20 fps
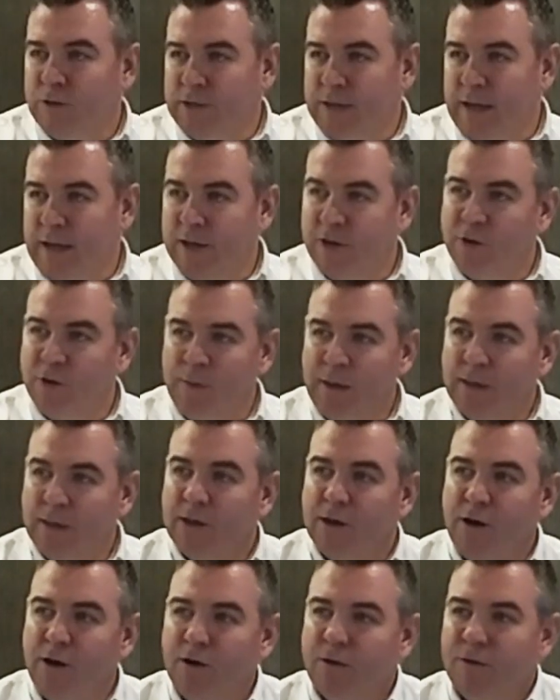sand. You make the
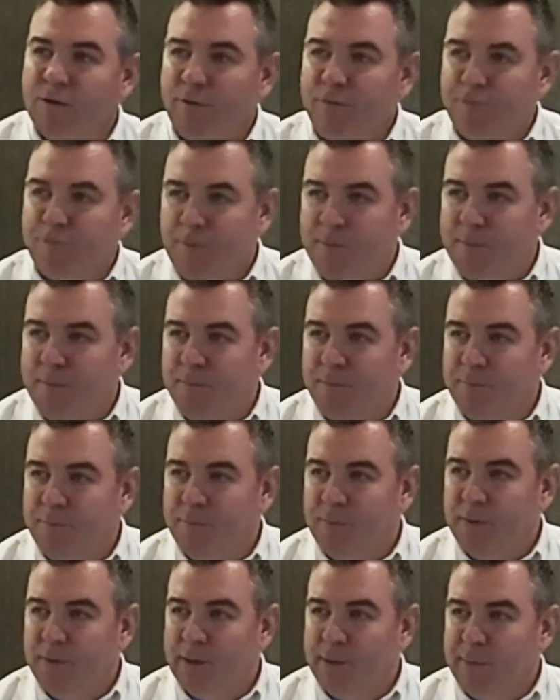concrete from
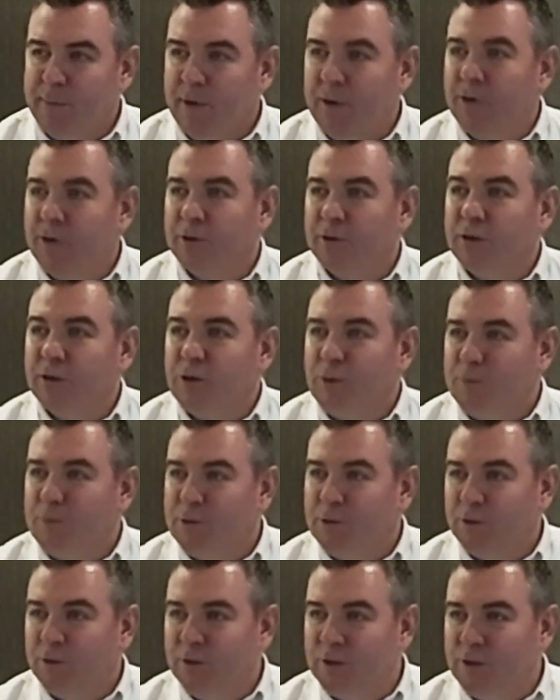the product that you
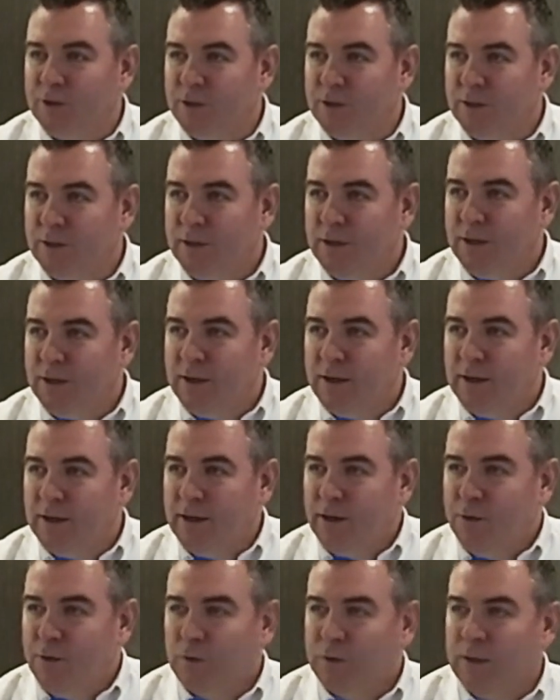produce.
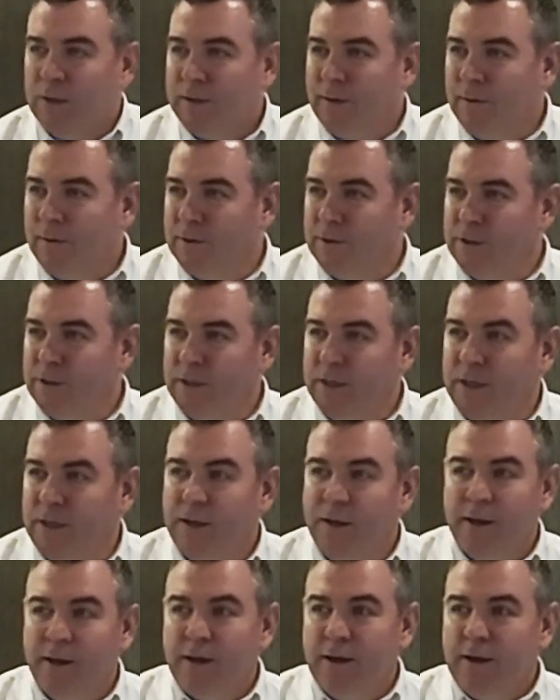Technology,
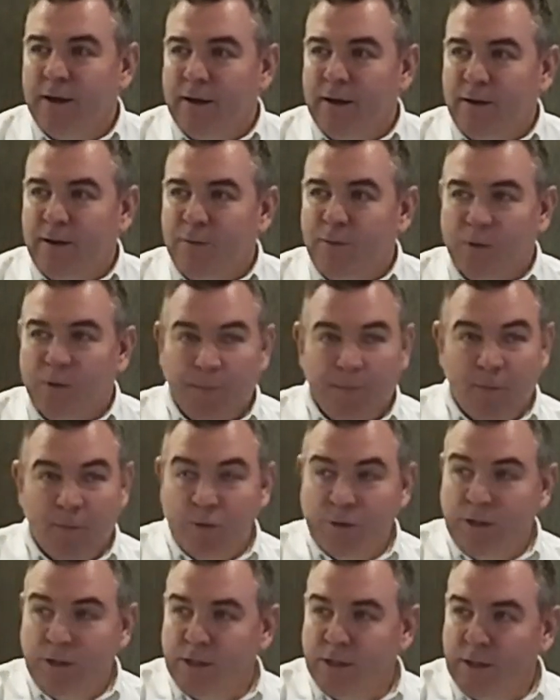with the
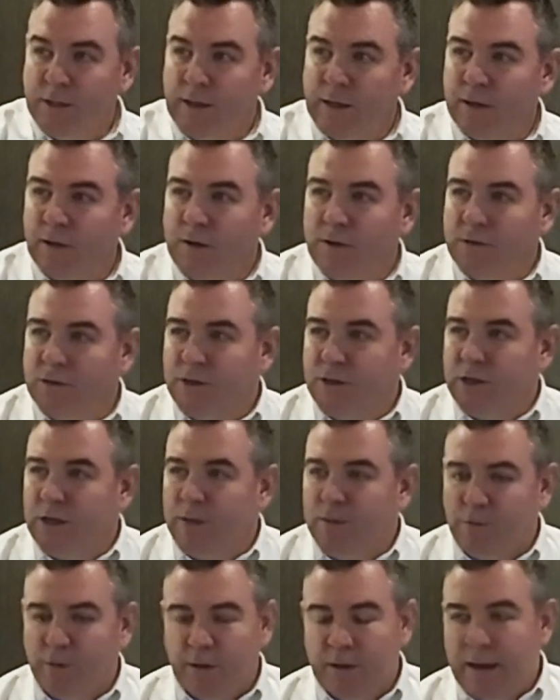processing
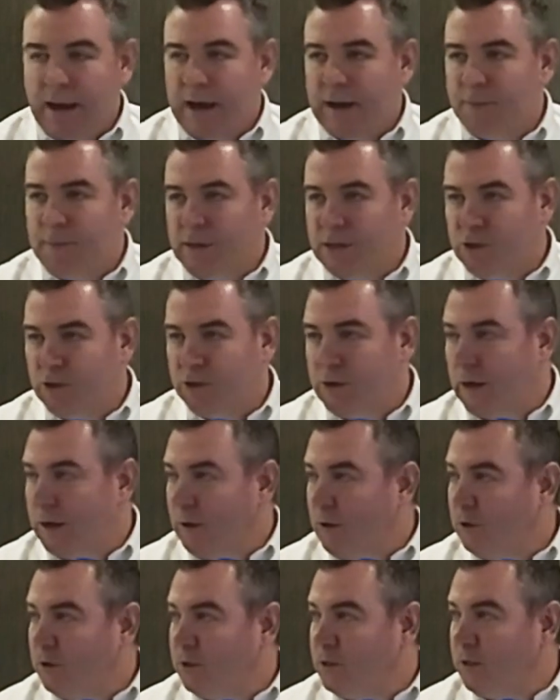technology, with the admixture
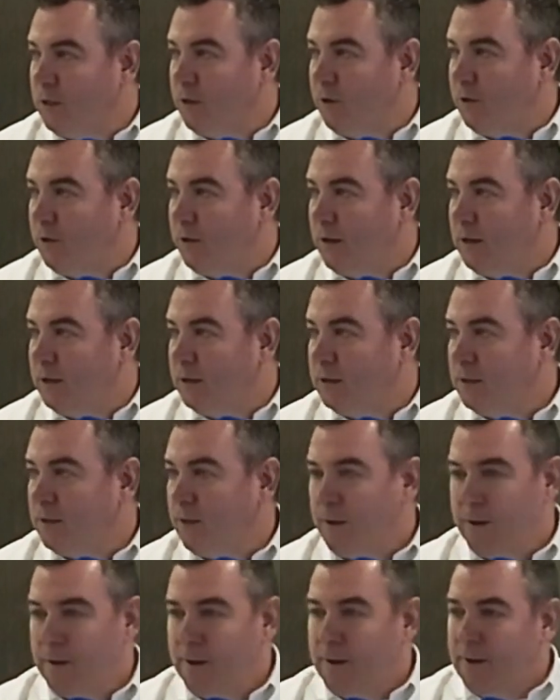technology nowadays,
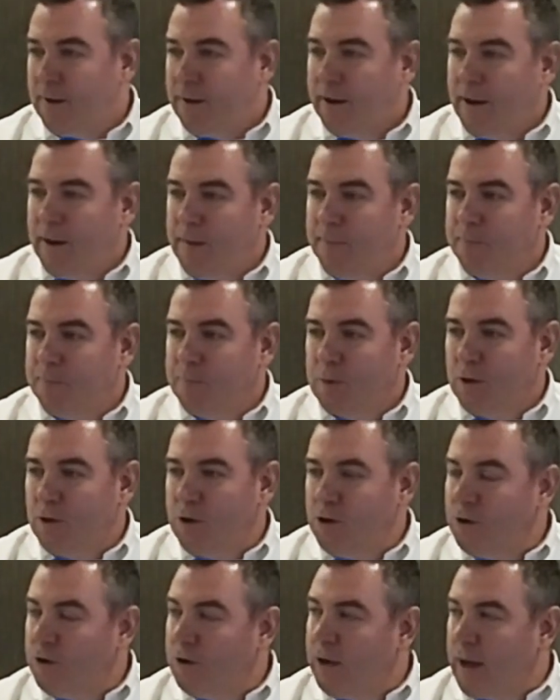
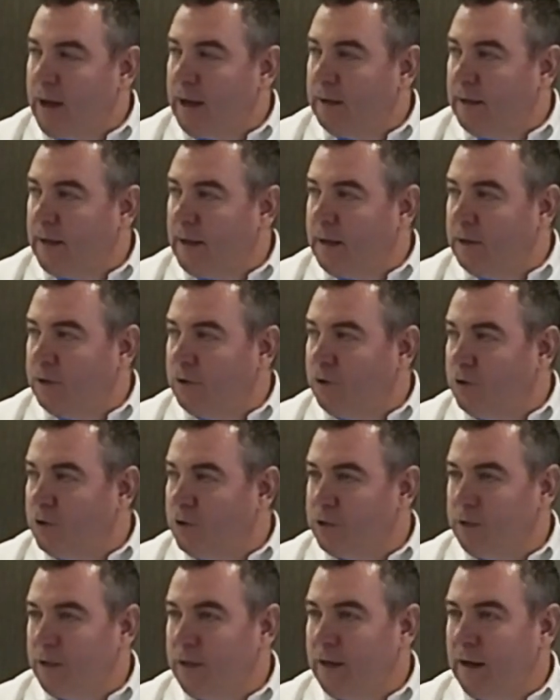you can get it. You
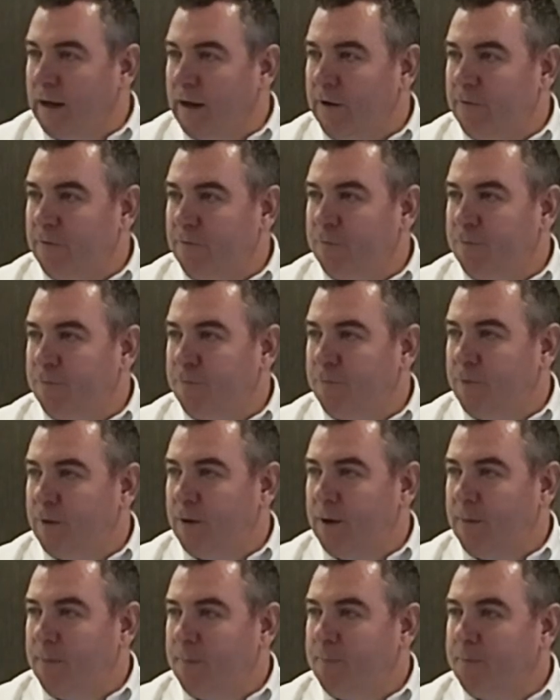just need to have,
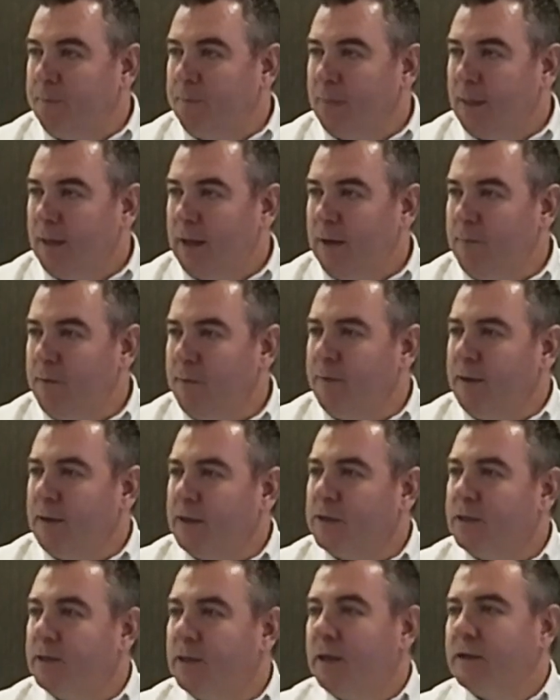and maybe
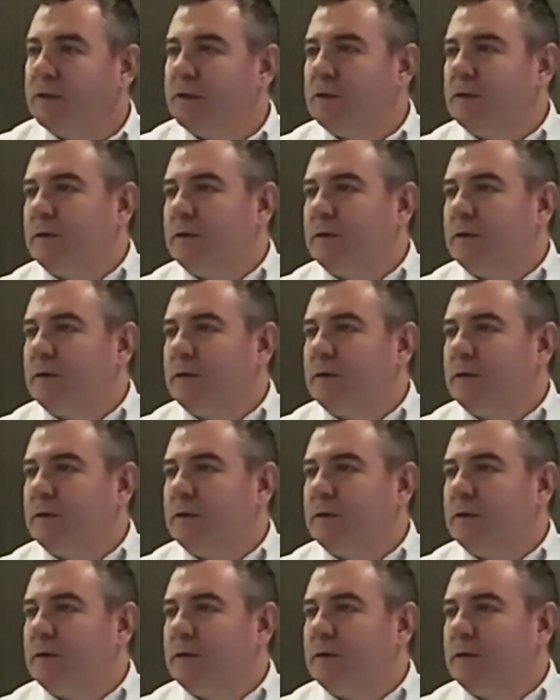that